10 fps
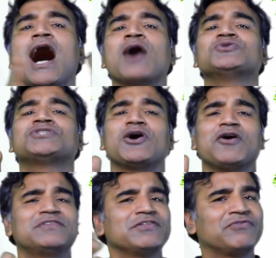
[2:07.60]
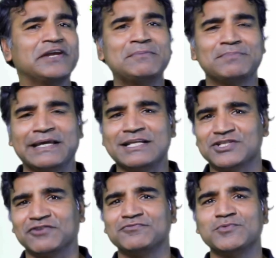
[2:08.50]
out of the three
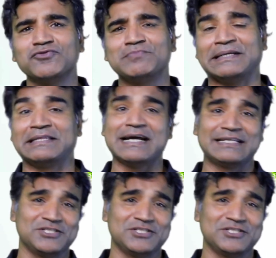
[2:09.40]
planes of movement, that